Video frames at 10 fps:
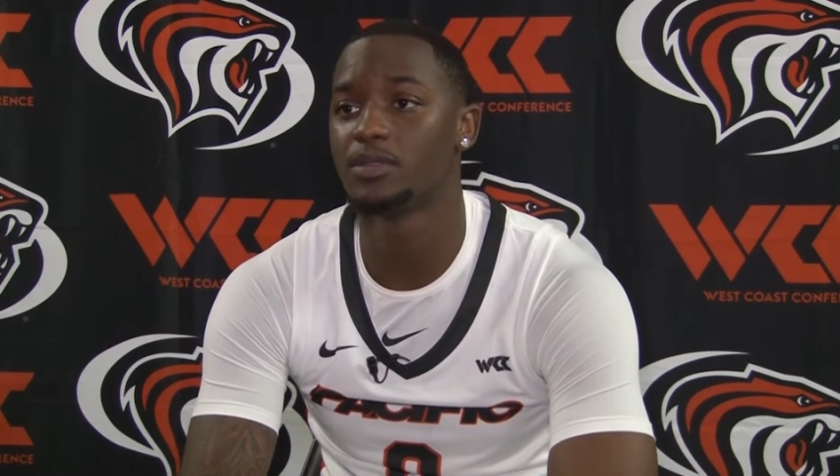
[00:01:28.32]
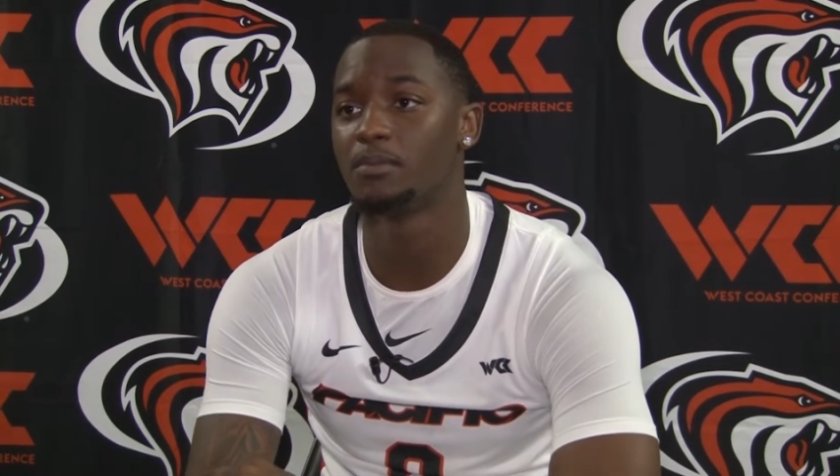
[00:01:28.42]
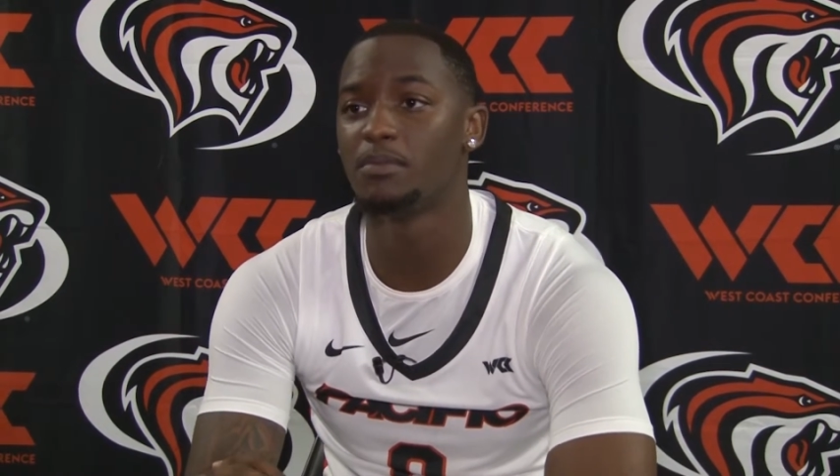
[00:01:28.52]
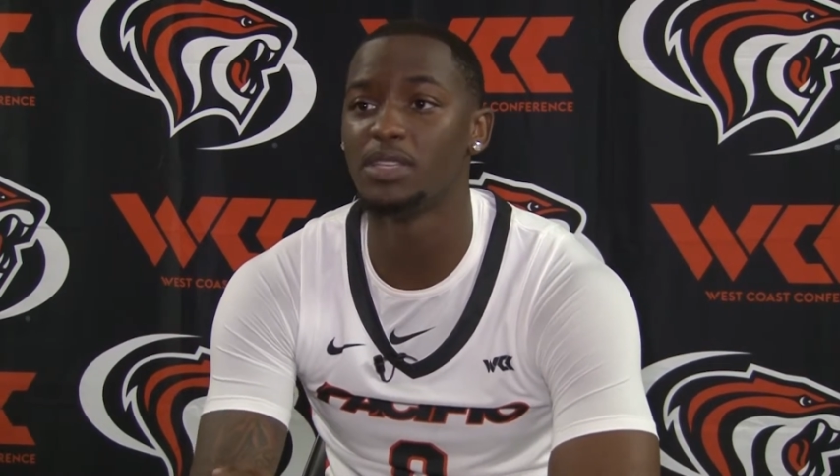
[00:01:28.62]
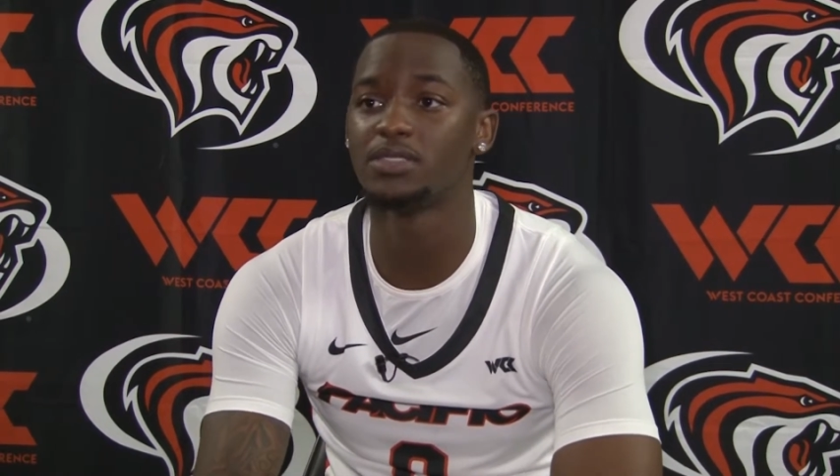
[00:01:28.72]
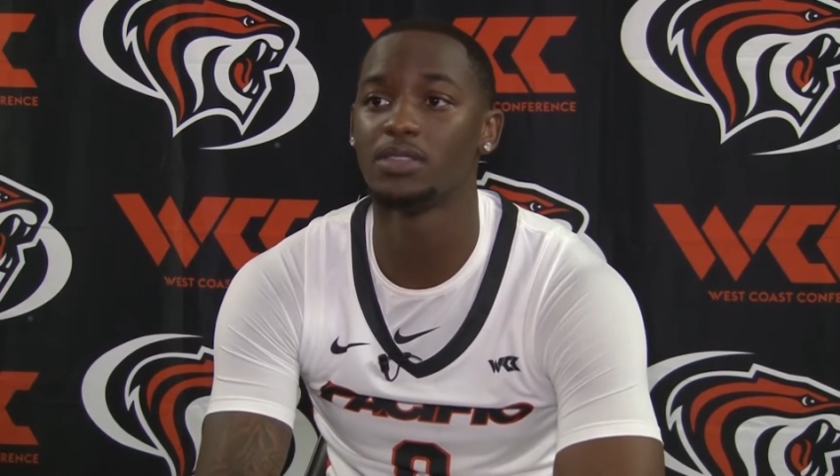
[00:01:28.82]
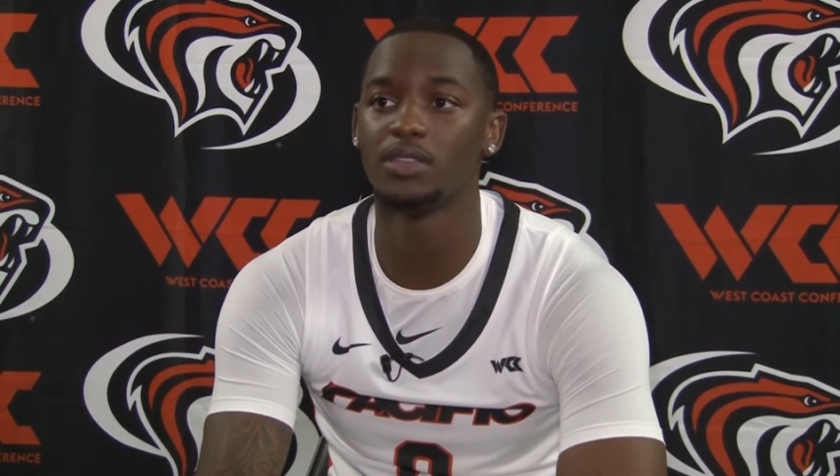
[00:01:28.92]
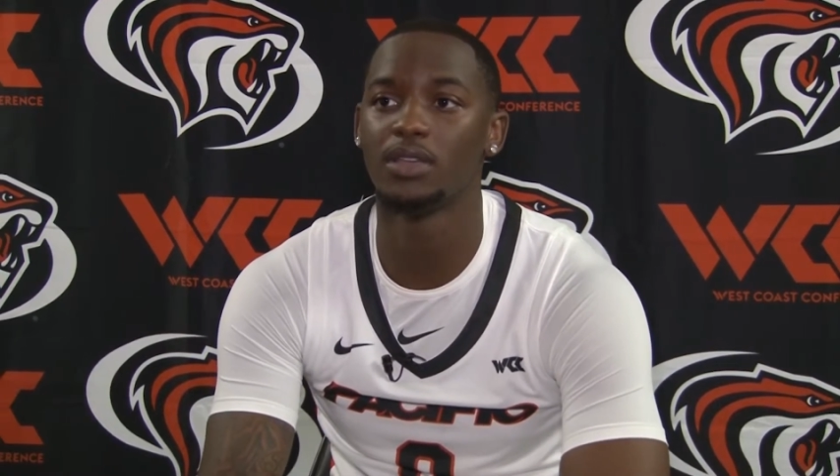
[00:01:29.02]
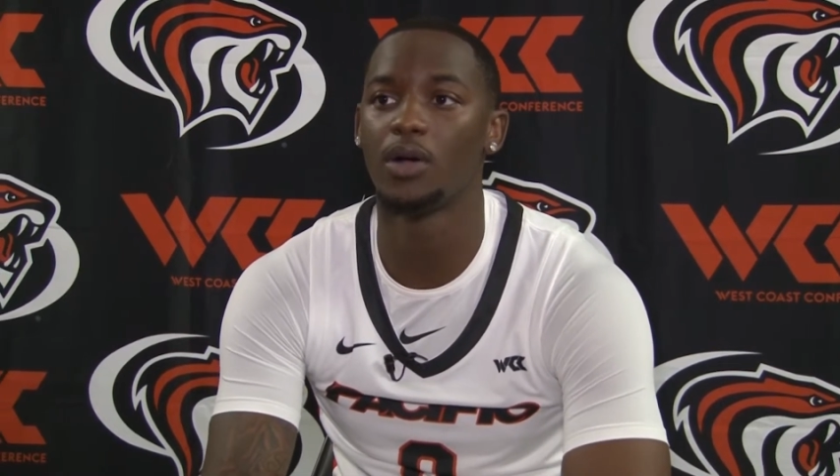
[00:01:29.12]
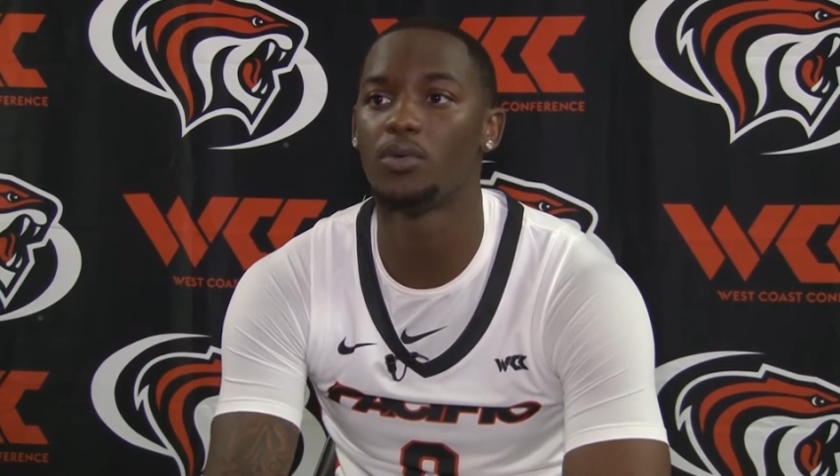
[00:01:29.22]

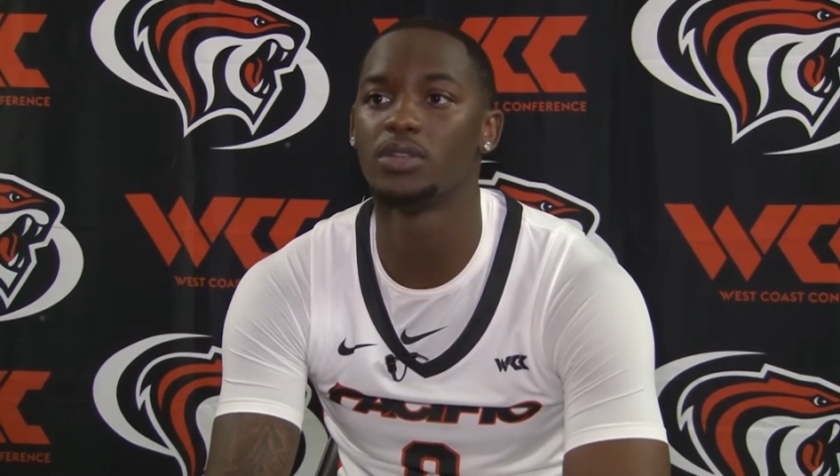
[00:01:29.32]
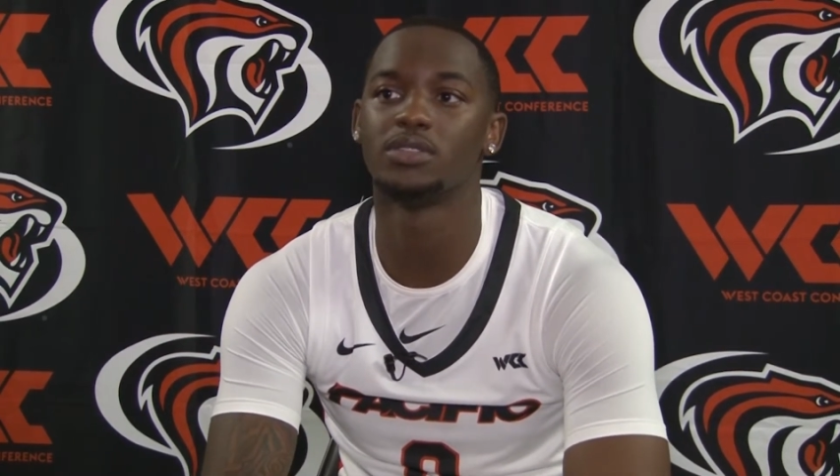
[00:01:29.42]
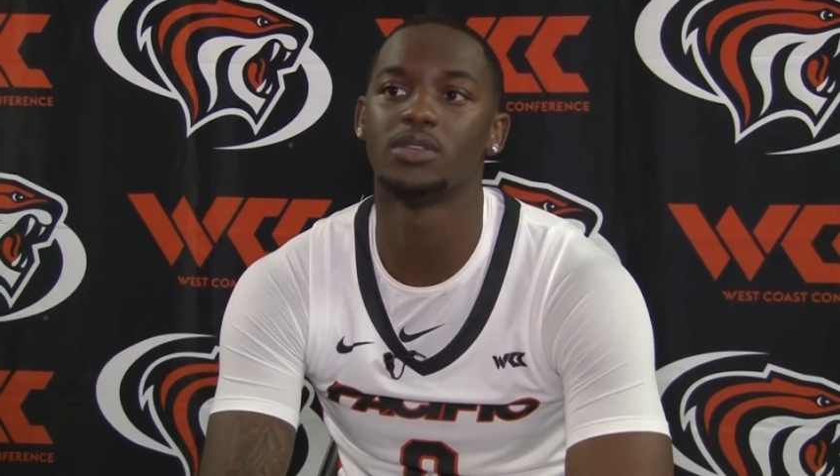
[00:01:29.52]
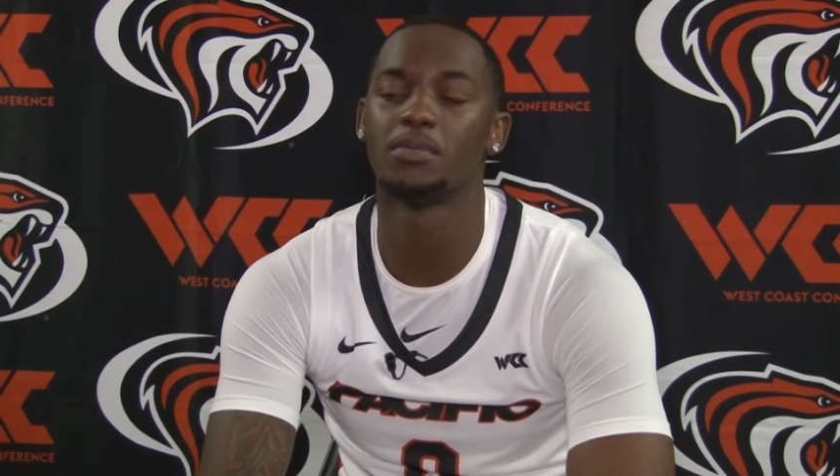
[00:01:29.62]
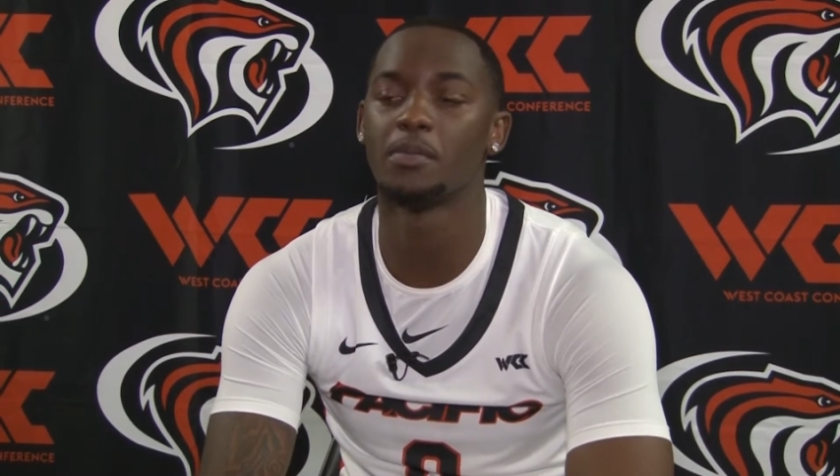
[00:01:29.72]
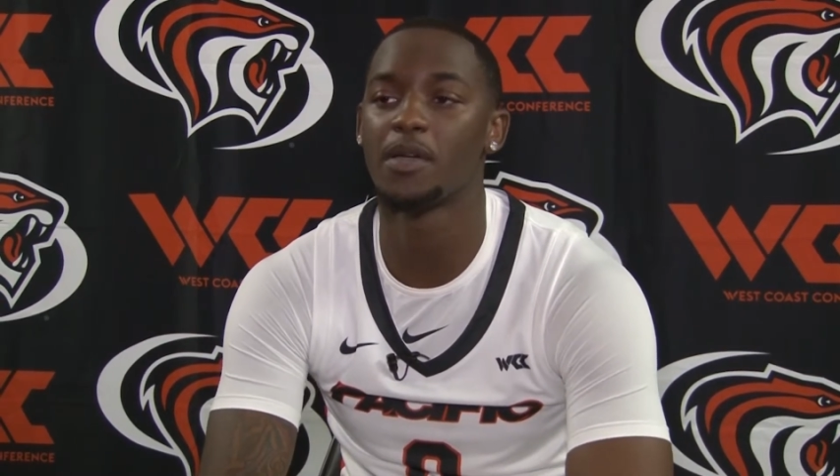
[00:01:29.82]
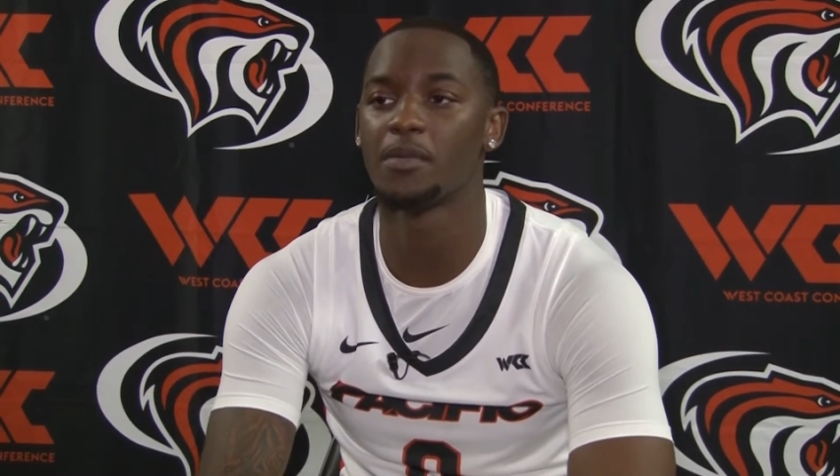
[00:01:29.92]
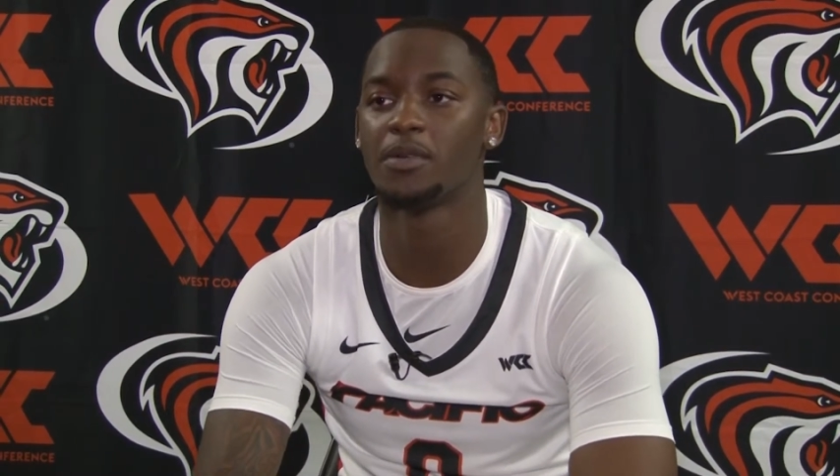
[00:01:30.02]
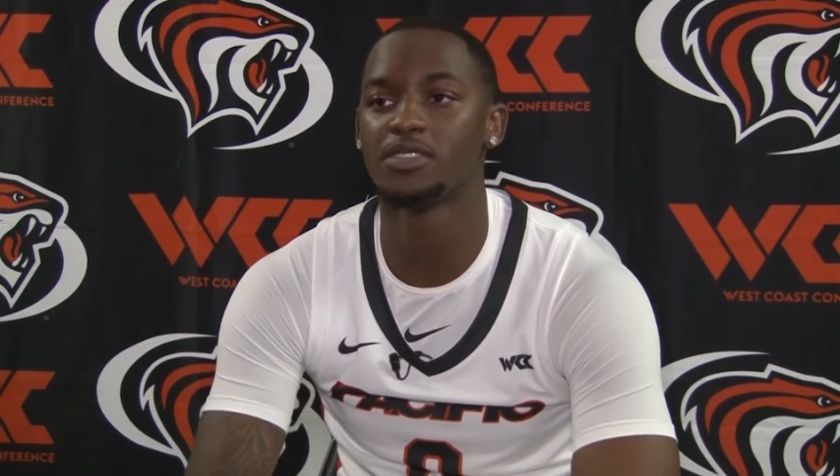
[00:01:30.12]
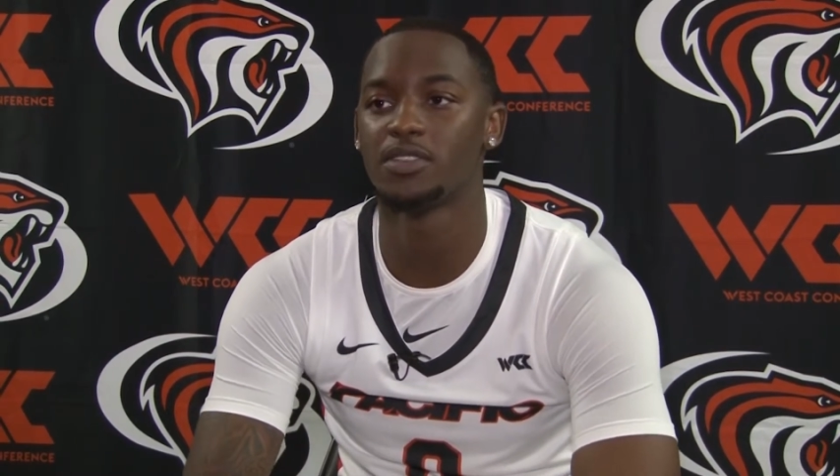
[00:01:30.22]
mentally. I wanted to prepare
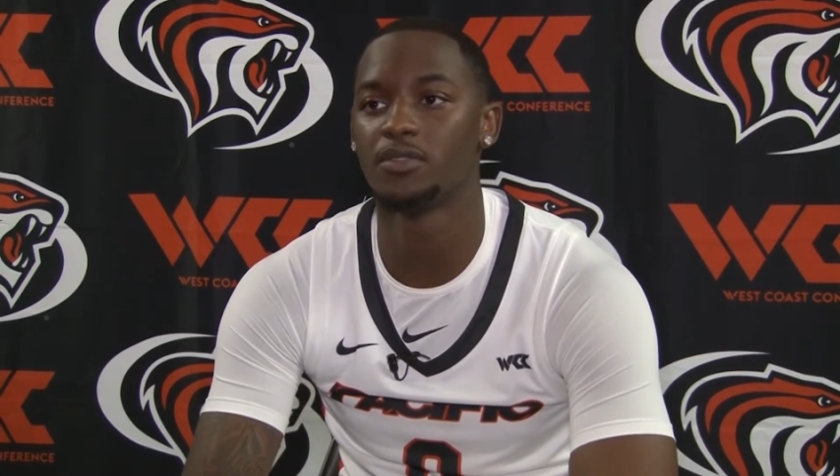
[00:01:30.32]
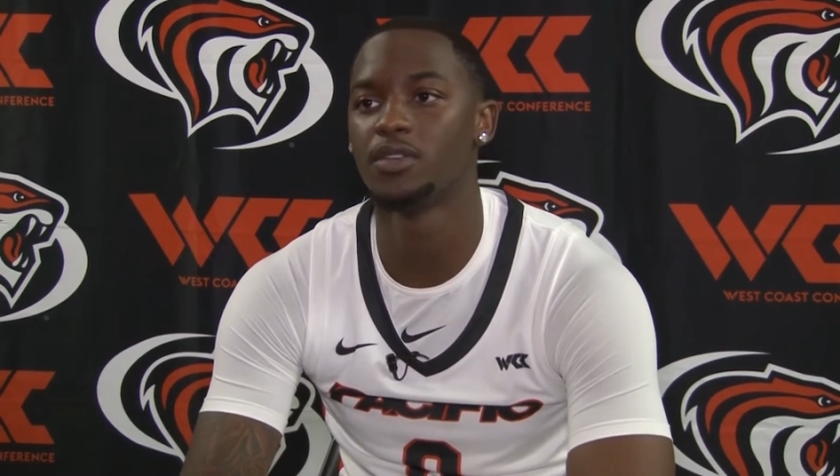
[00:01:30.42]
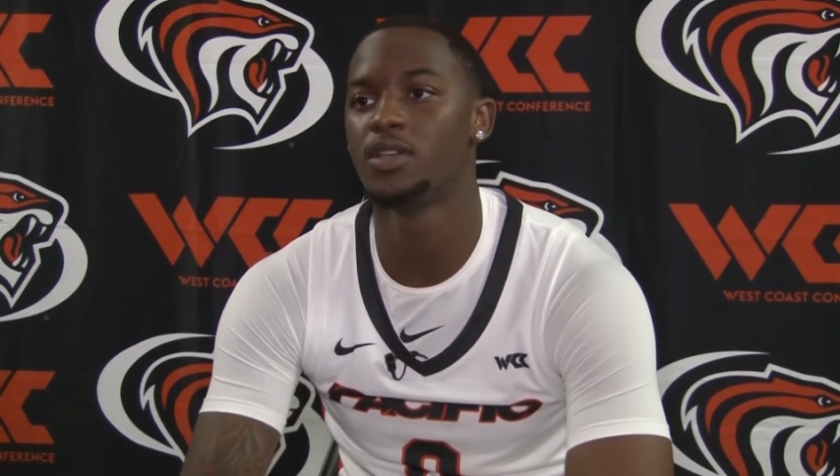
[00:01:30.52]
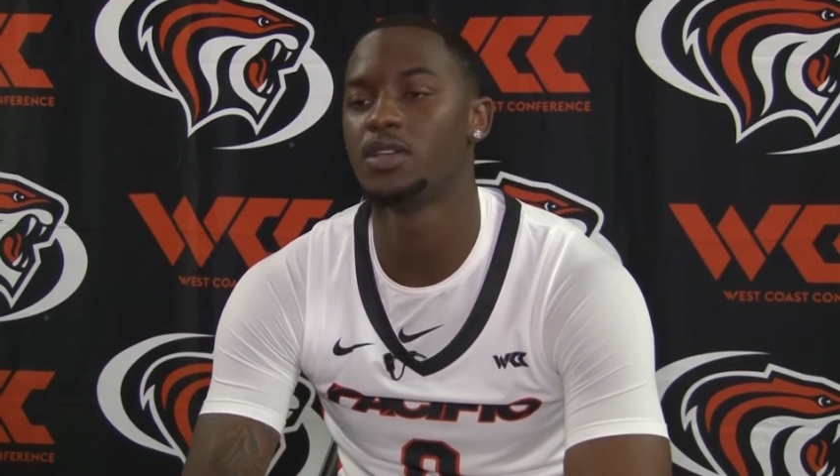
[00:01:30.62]
myself